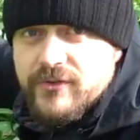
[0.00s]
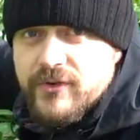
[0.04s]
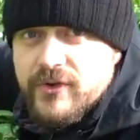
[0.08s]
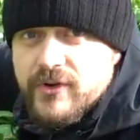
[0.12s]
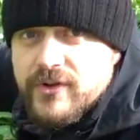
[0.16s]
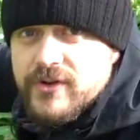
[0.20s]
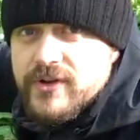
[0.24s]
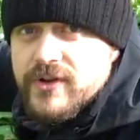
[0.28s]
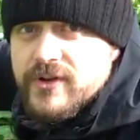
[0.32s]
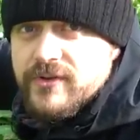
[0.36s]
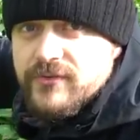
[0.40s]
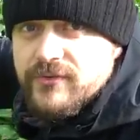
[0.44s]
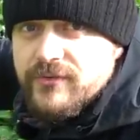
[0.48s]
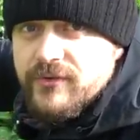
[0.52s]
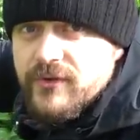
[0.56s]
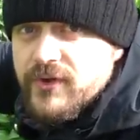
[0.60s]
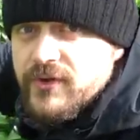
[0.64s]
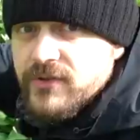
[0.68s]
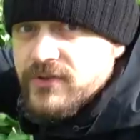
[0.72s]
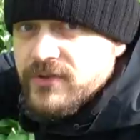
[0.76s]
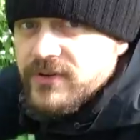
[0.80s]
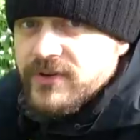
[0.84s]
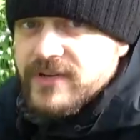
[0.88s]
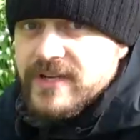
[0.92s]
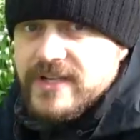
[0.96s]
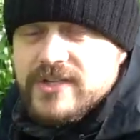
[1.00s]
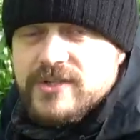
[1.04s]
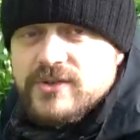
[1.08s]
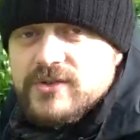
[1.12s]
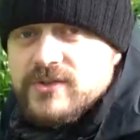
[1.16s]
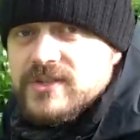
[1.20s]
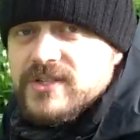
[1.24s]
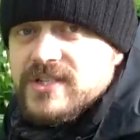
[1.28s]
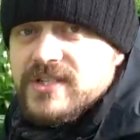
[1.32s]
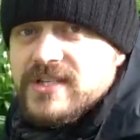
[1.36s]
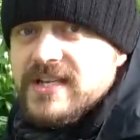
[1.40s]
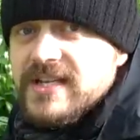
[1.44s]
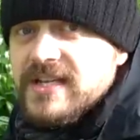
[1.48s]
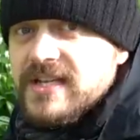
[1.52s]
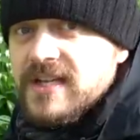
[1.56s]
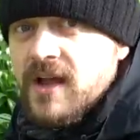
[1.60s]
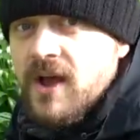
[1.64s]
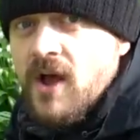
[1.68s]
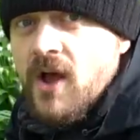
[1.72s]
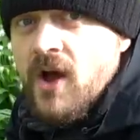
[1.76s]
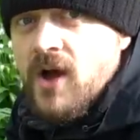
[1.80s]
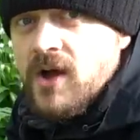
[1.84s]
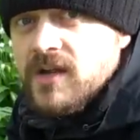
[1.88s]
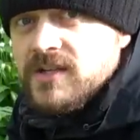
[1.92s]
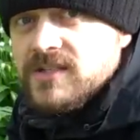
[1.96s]
further and further into the scene
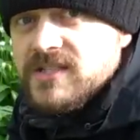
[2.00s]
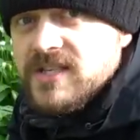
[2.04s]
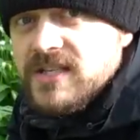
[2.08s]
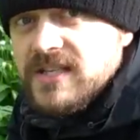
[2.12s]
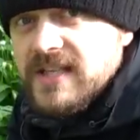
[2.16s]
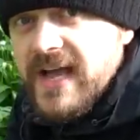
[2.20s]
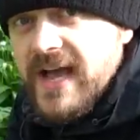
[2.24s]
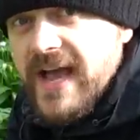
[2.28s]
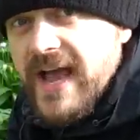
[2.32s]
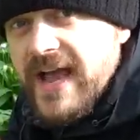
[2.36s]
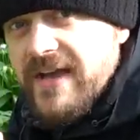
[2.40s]
until I